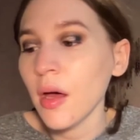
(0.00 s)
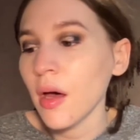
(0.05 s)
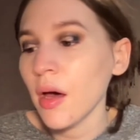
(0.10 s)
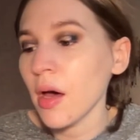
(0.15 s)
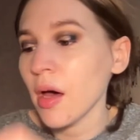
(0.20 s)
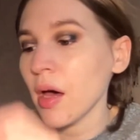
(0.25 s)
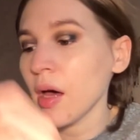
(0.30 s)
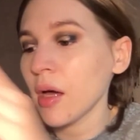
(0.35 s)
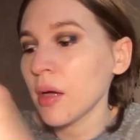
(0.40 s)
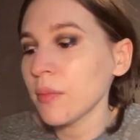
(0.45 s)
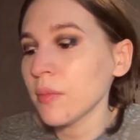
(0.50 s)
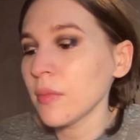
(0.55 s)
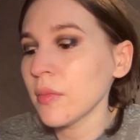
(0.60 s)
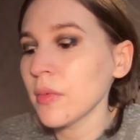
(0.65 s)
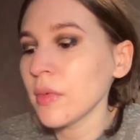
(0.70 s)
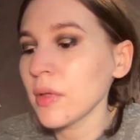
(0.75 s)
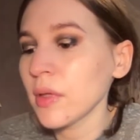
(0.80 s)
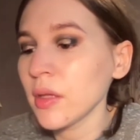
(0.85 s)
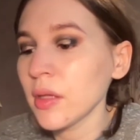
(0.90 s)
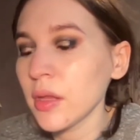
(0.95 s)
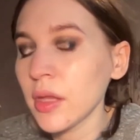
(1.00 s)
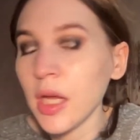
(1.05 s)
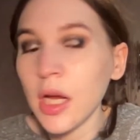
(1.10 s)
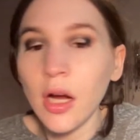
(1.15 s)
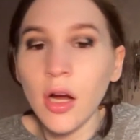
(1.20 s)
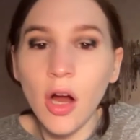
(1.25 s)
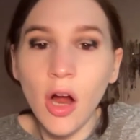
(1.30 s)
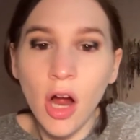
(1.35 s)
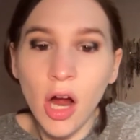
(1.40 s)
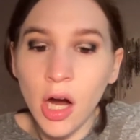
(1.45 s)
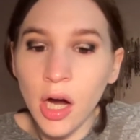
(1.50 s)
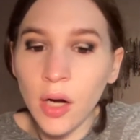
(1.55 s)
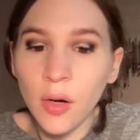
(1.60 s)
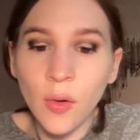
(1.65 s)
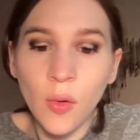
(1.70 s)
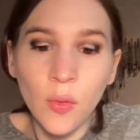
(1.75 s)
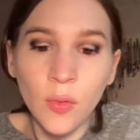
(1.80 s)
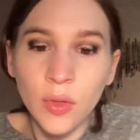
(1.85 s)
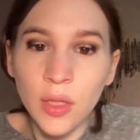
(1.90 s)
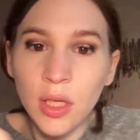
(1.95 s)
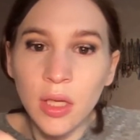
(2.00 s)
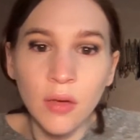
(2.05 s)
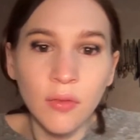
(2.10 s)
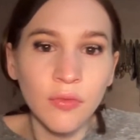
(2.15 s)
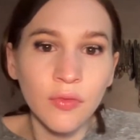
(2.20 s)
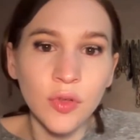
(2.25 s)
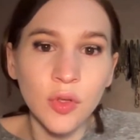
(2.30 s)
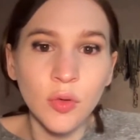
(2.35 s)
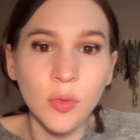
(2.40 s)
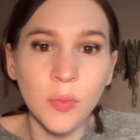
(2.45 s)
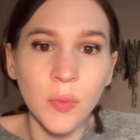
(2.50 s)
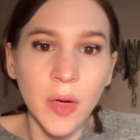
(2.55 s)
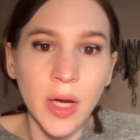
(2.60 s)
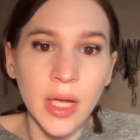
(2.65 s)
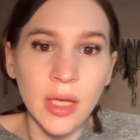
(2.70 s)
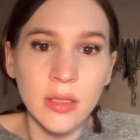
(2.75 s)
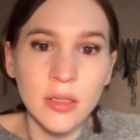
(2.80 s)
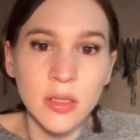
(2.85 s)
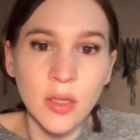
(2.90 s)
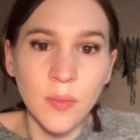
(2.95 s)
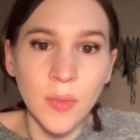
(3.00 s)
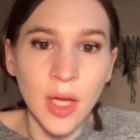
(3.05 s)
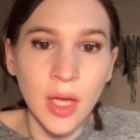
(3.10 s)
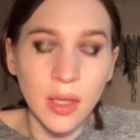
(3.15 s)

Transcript: Um, there are only a few brands on my